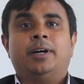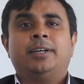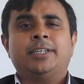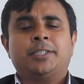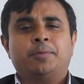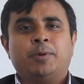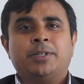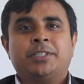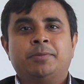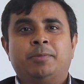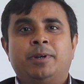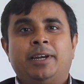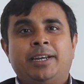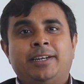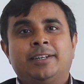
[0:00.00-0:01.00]
a
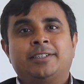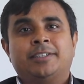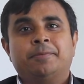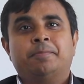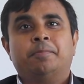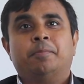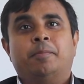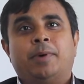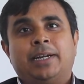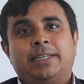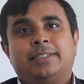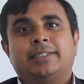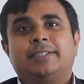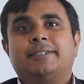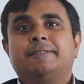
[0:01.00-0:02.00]
responsible leadership
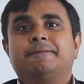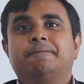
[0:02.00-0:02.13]
mindset.